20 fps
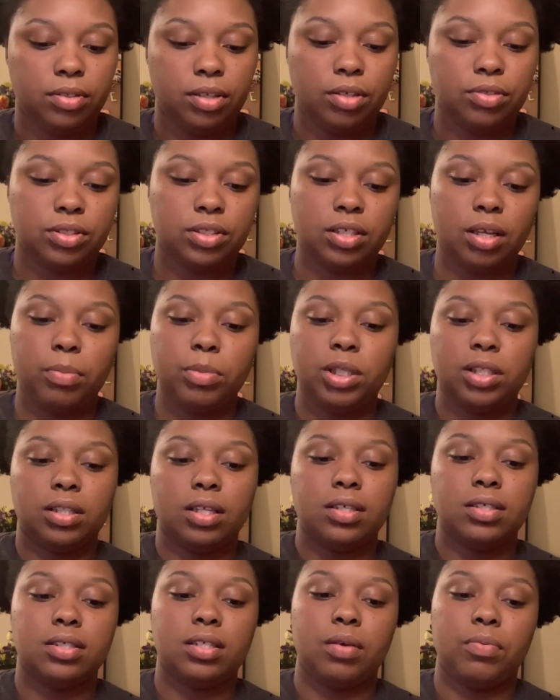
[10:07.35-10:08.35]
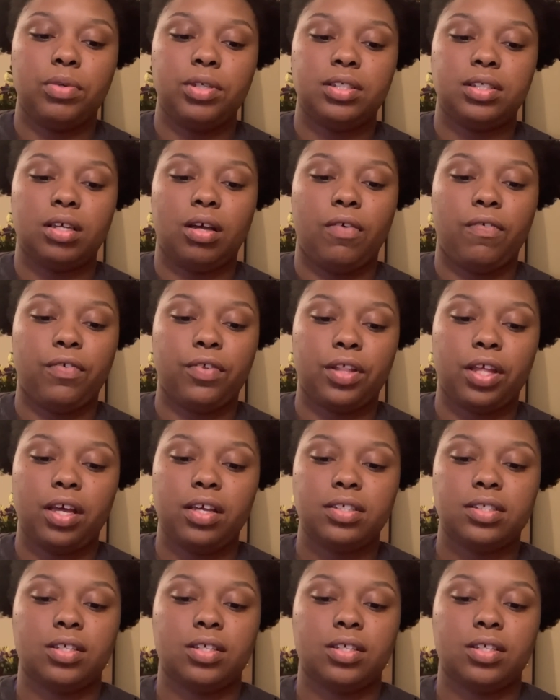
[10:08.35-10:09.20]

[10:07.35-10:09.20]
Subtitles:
those are some of the things that we sell for that.